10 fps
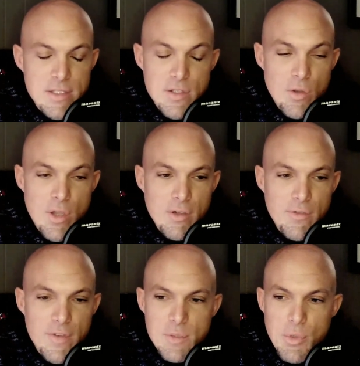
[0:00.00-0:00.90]
He's no longer
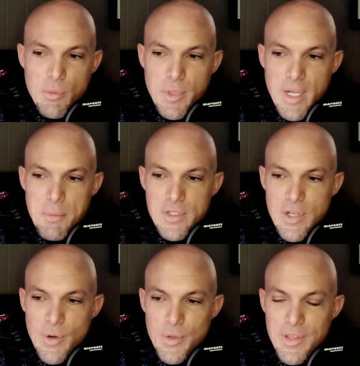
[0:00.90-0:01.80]
visible, but I'm going to
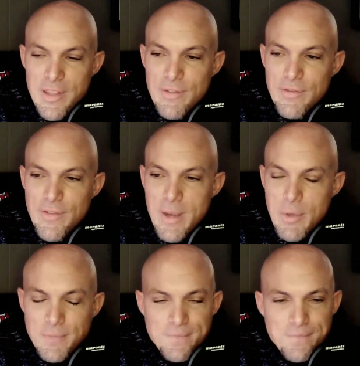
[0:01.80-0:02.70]
start with Ethan
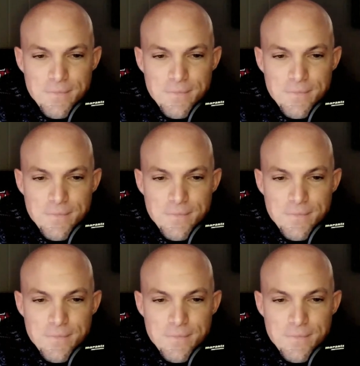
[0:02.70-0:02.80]
Faber.